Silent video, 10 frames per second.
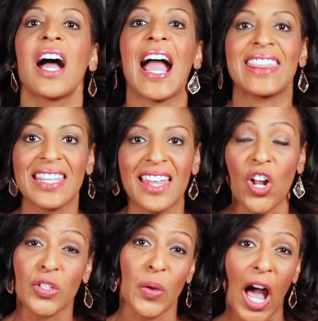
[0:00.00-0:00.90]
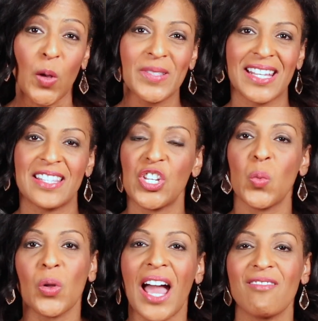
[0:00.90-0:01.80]
I think that also helps because then you
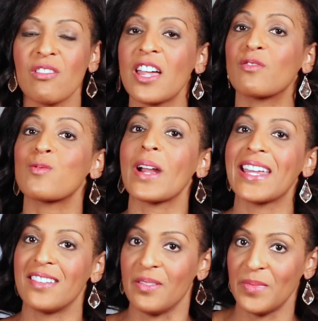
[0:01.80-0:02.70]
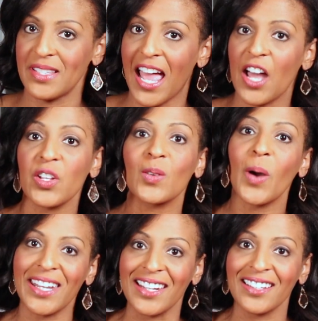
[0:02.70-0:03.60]
won't have a lot of randoms at your
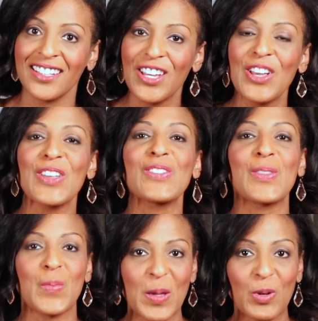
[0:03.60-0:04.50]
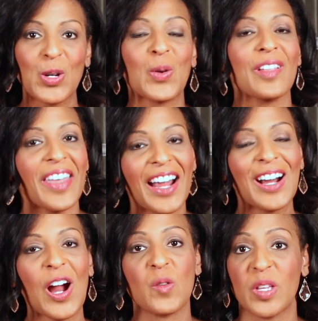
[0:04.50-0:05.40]
wedding. The people who are
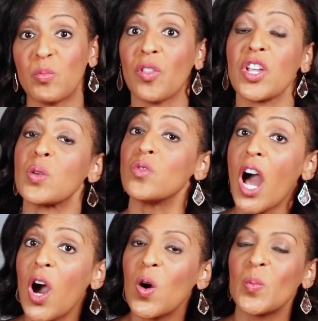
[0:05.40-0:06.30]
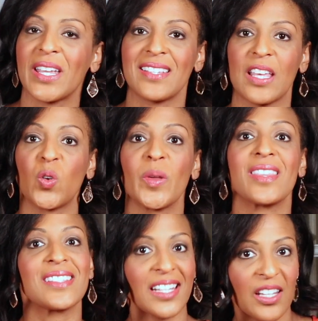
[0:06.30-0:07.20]
there are people that you know because they will be
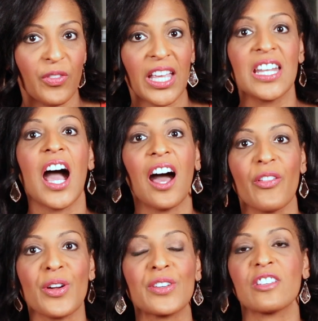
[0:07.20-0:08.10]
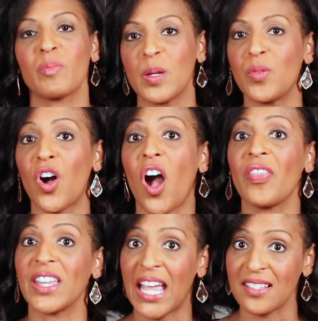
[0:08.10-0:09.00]
the significant others of people
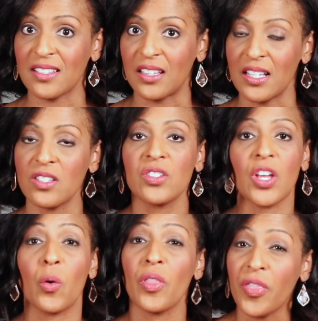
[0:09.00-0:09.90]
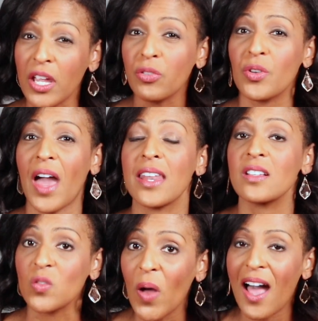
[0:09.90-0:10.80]
on the guest list. So think through that
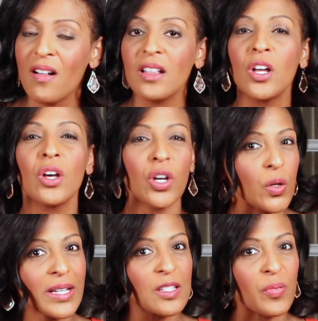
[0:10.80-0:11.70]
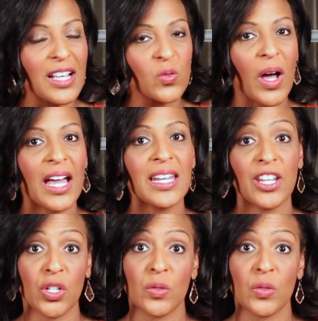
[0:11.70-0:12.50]
as well. Who gets a plus one and